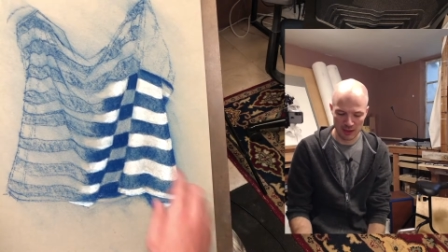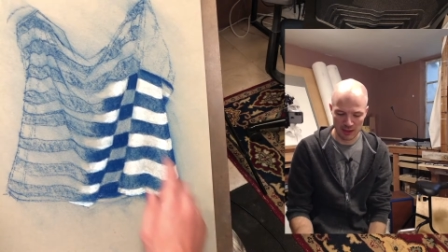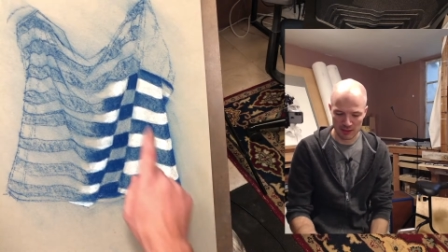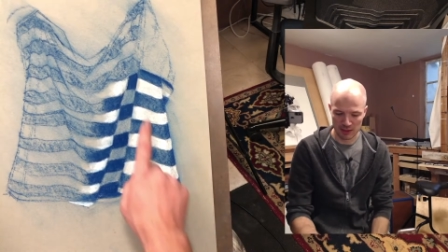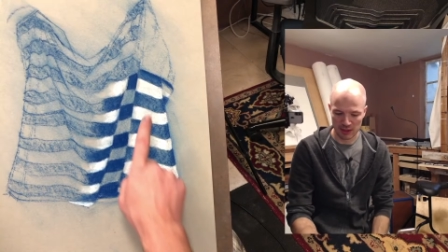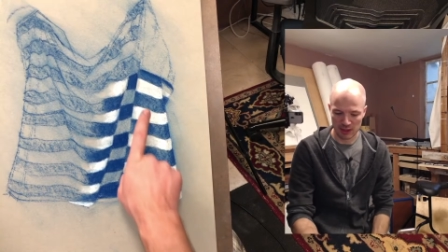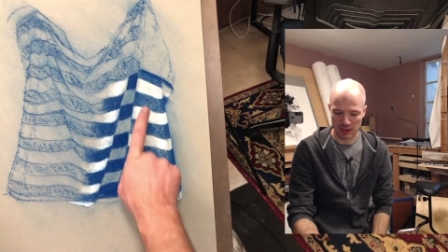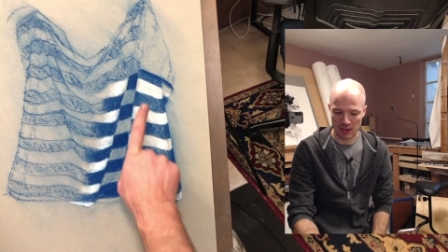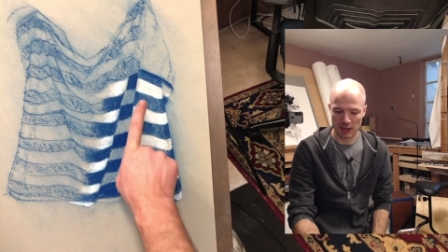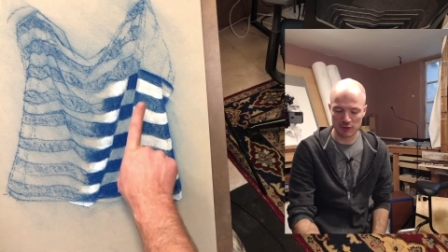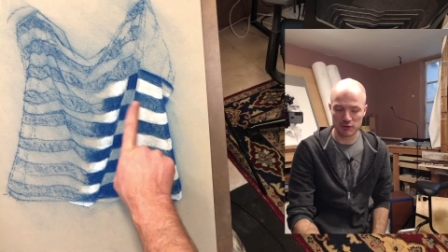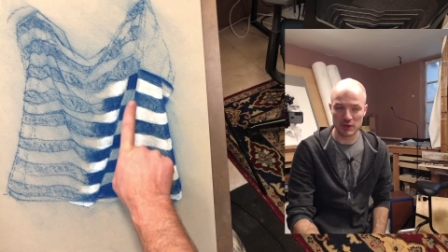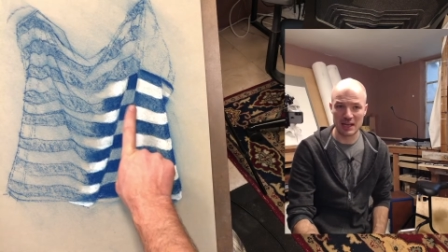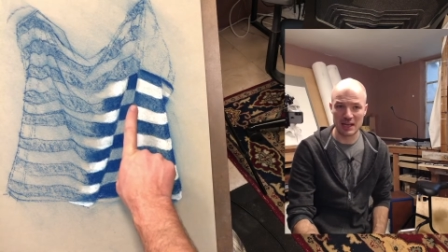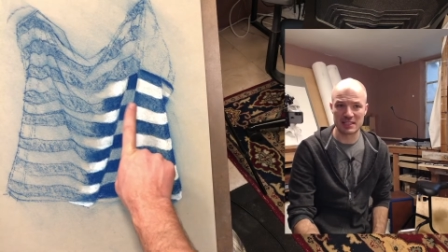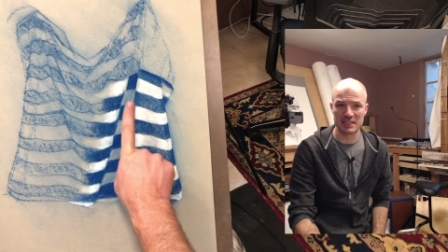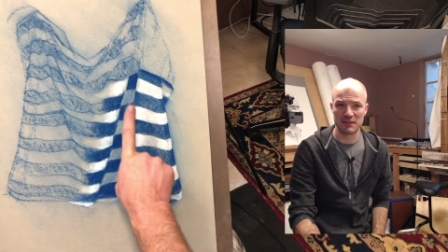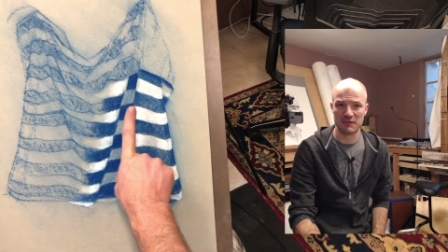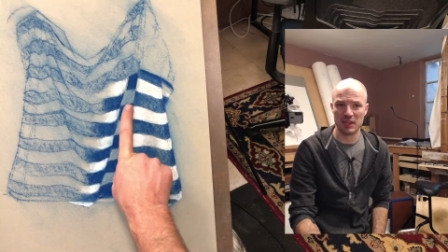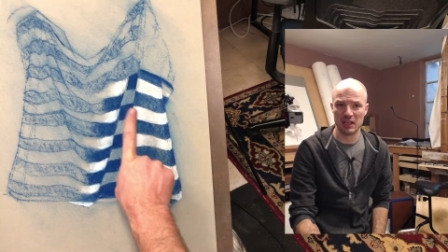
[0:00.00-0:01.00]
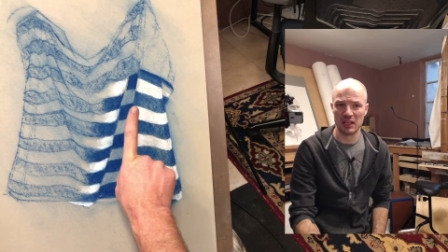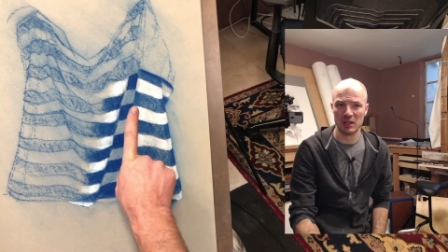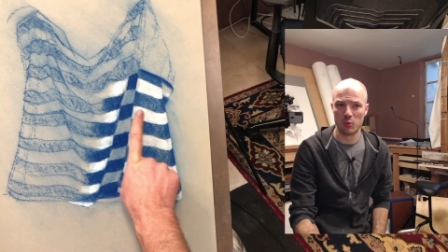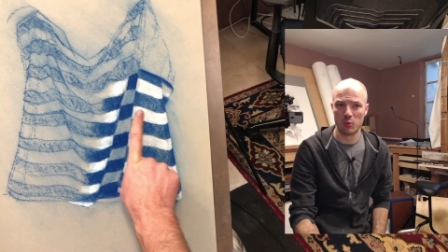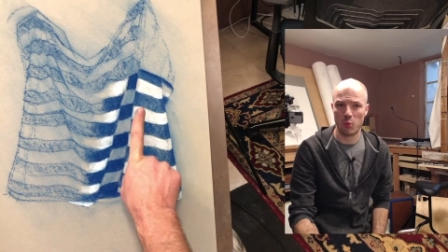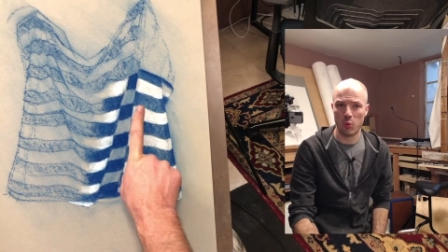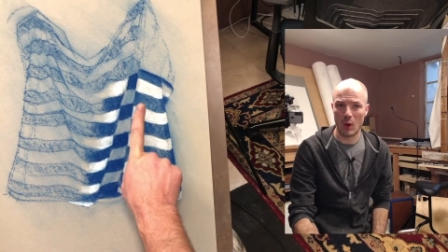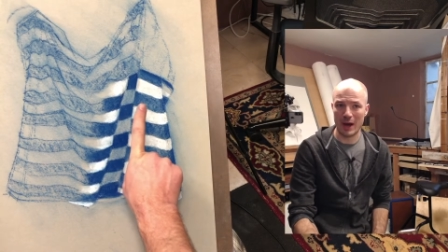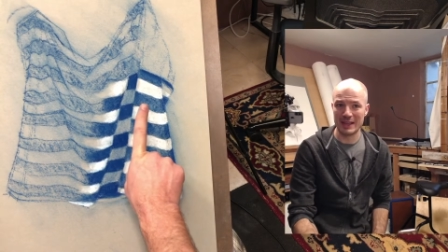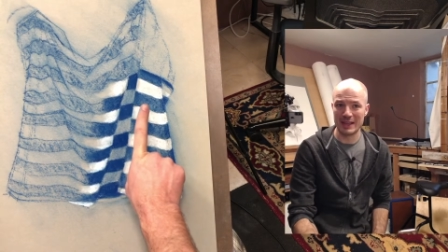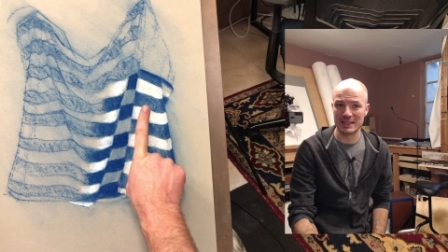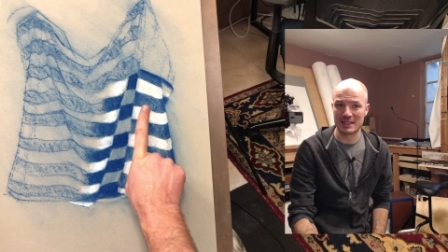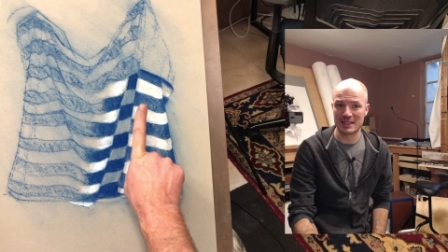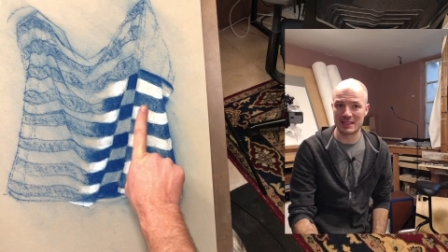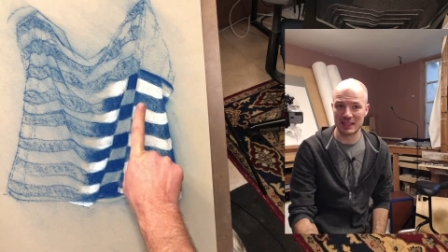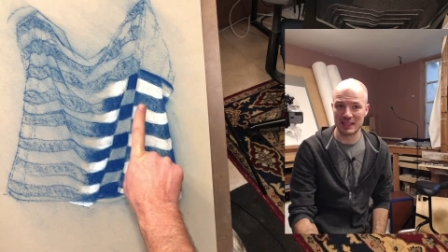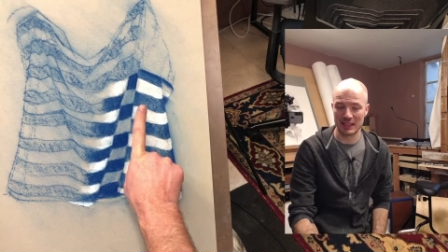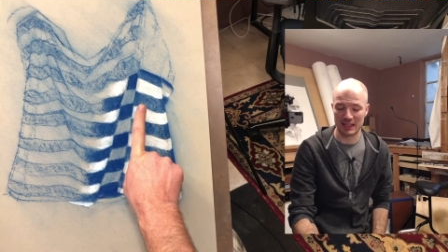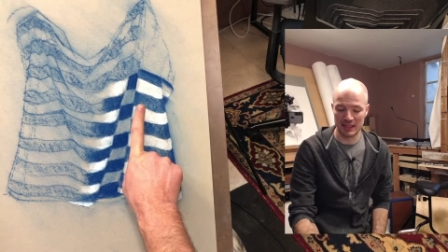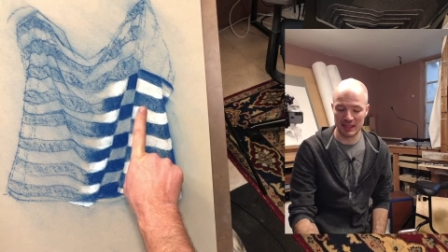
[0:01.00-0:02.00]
The contrast of the white stick